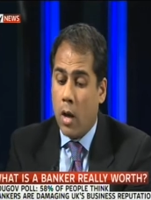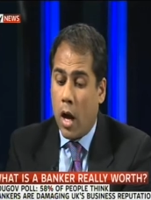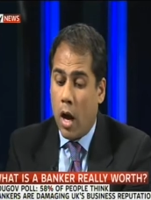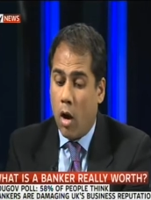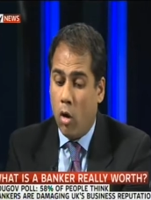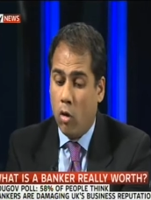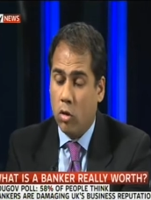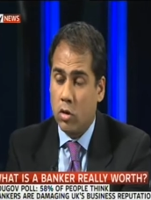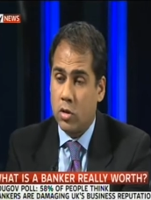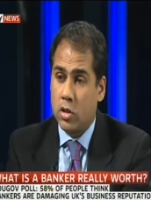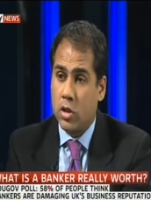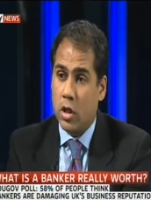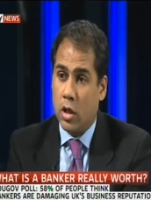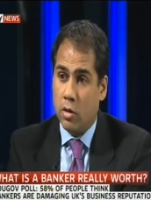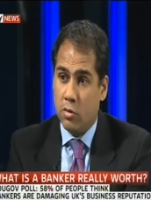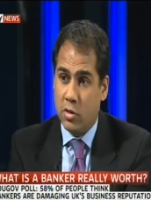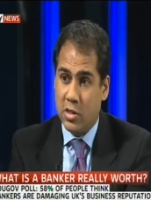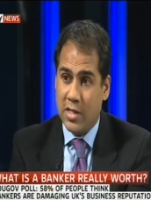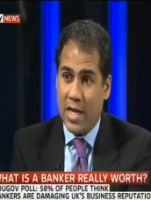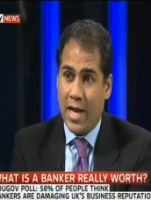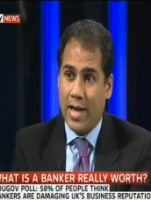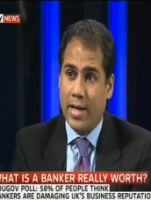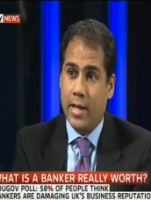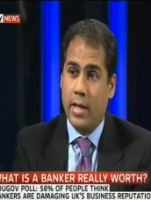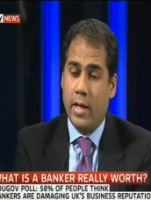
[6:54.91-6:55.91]
Also,
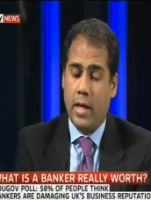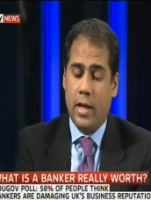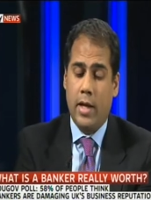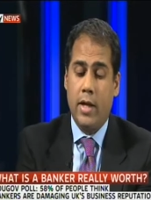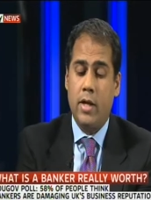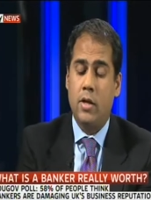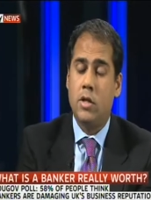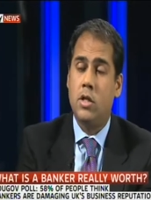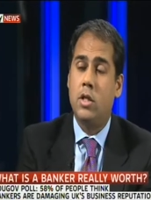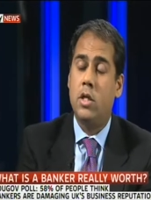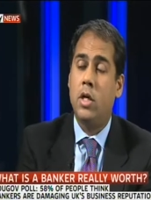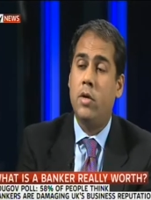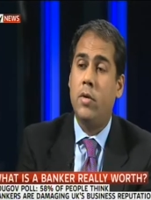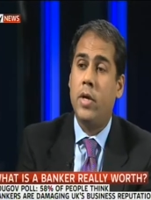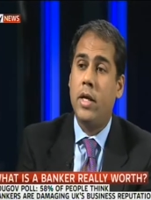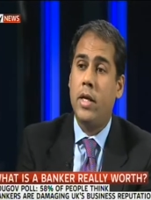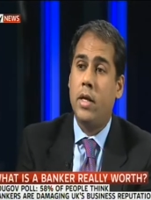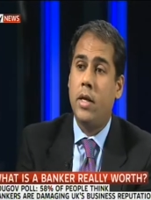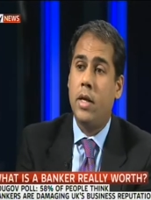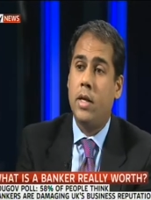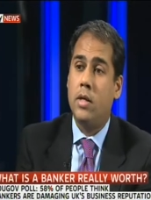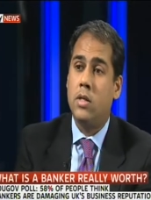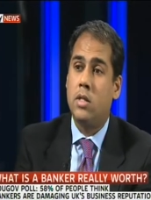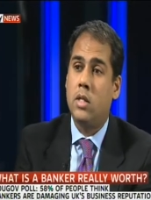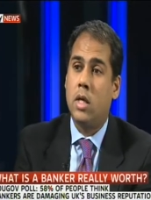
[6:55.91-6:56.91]
secondly, do
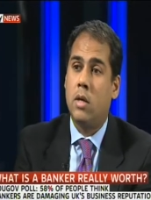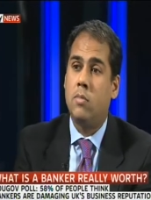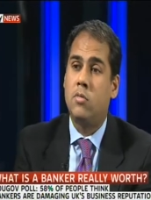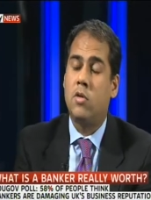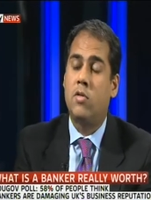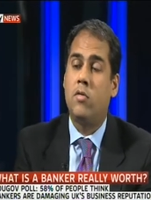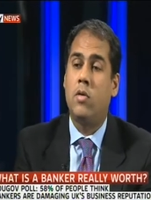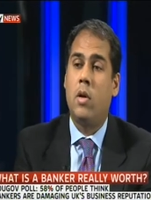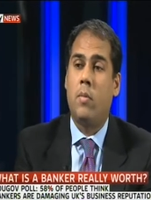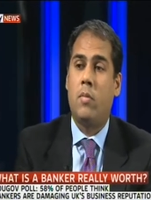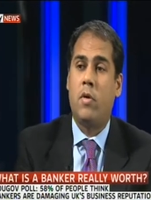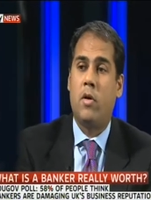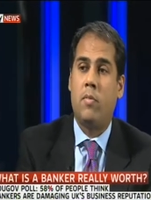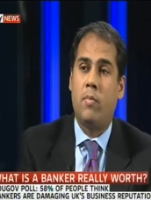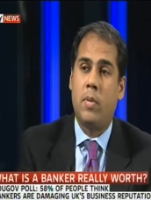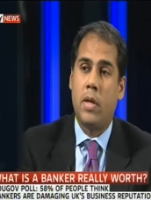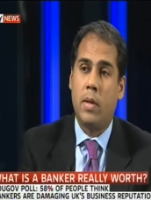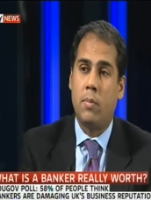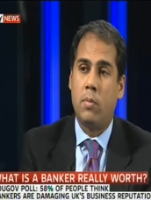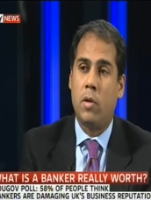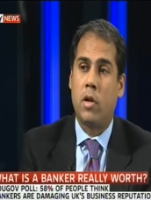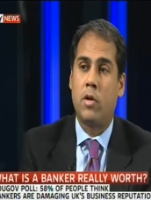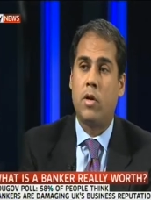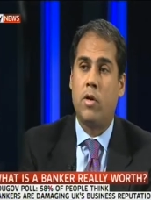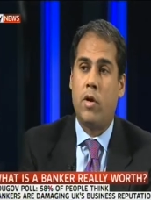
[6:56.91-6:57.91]
it in terms of the number of
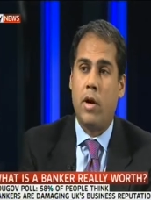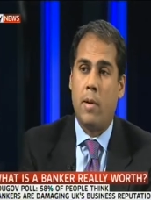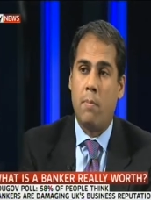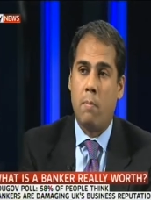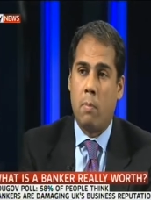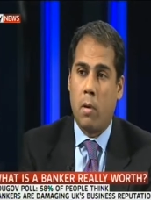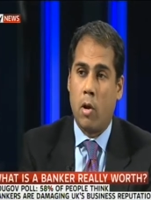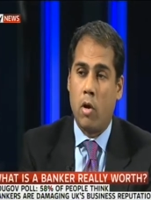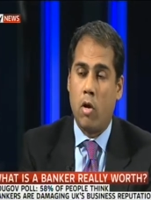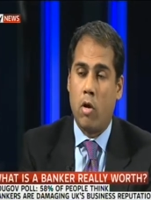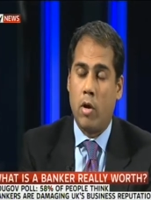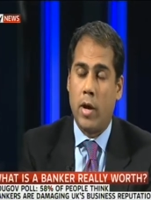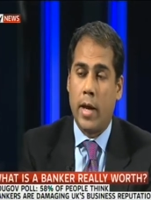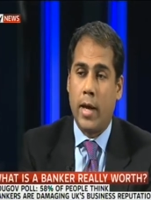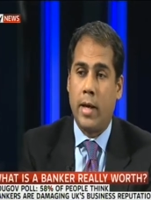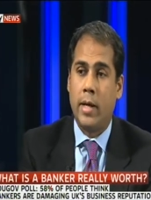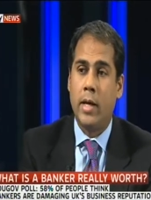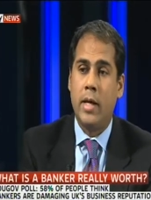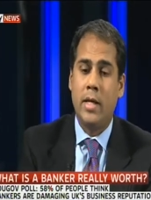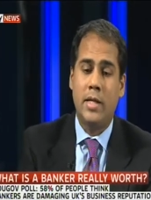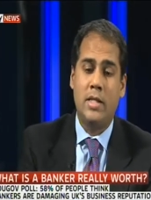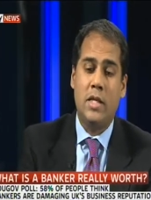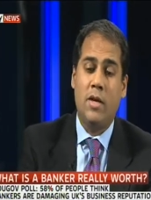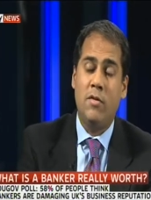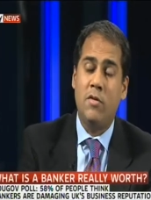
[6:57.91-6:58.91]
people you're employing.
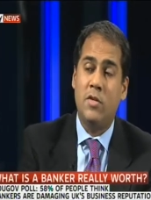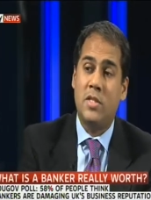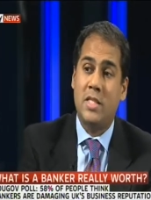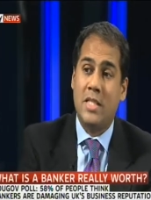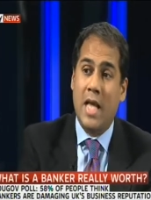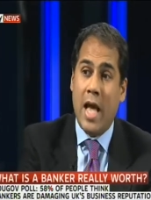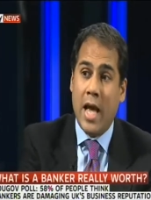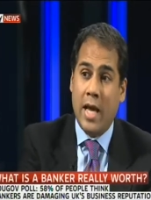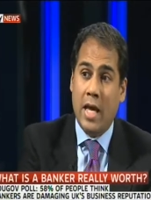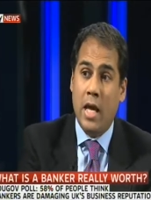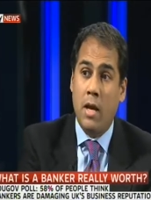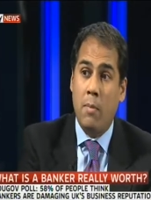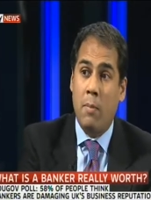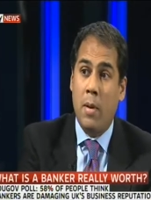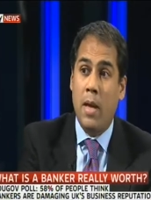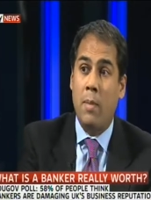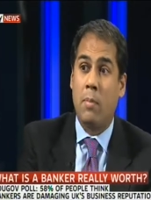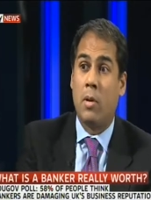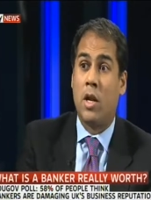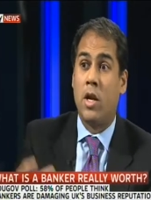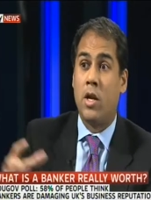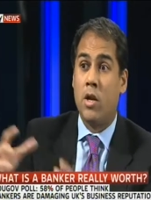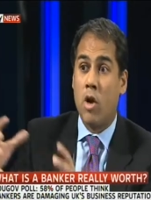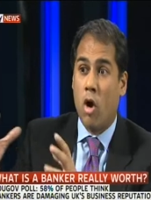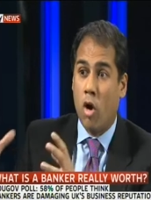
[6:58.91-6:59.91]
Instead of sacking
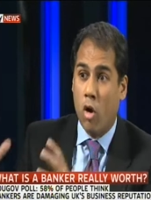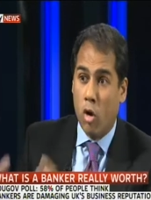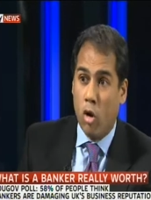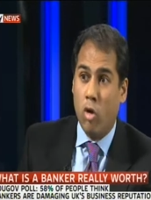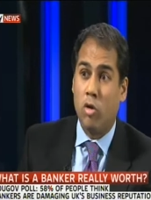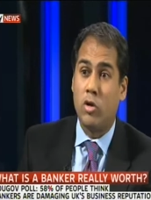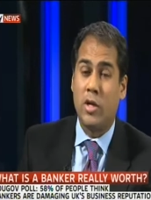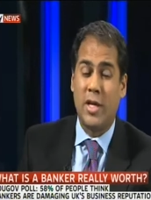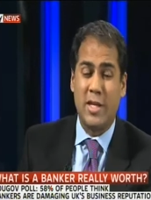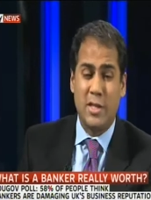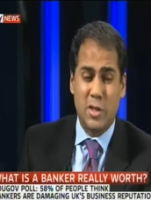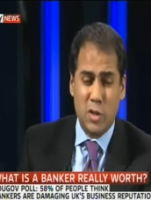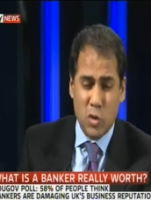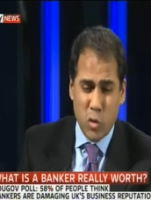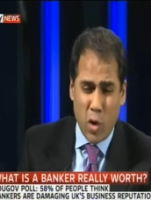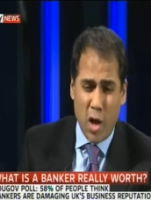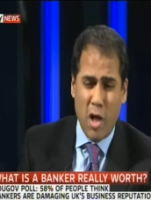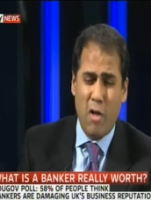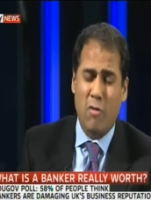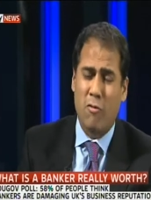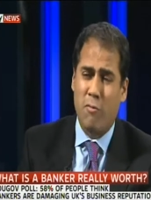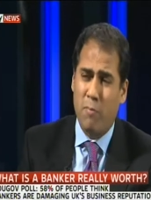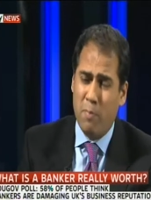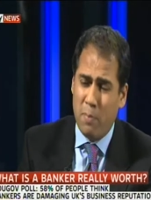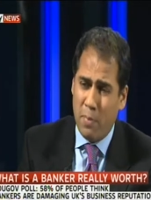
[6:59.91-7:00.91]
people and hoarding
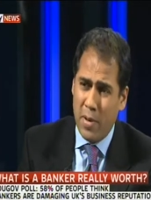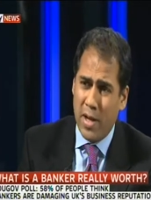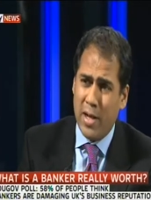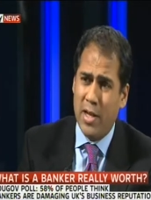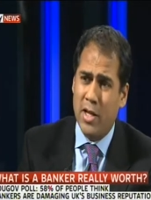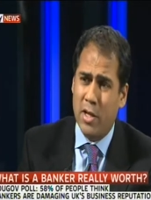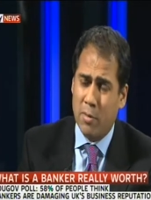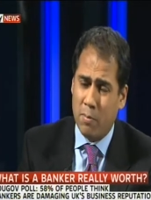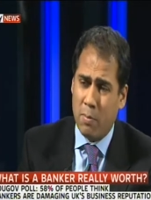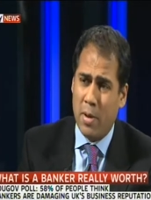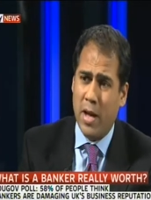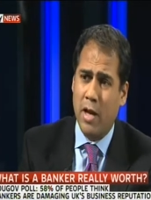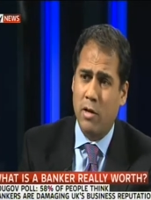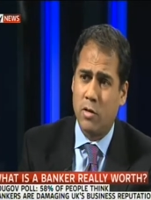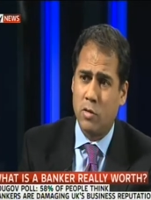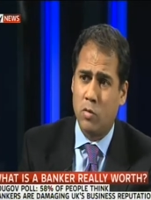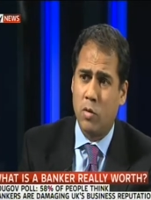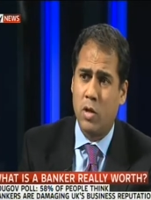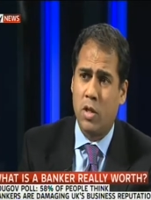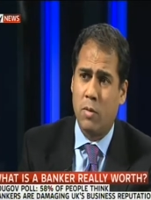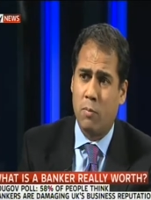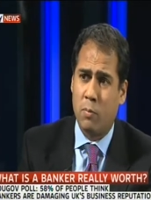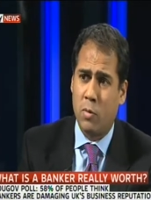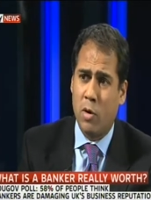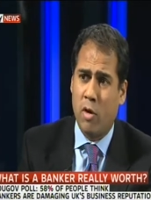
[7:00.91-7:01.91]
£12 billion
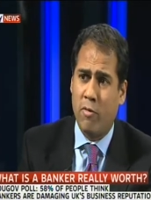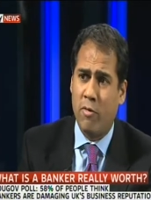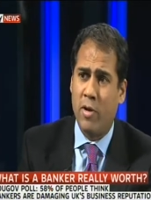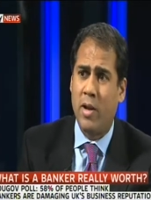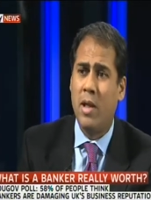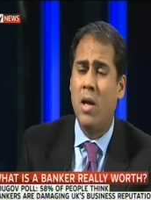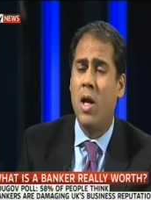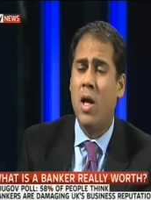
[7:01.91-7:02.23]
worth of profit,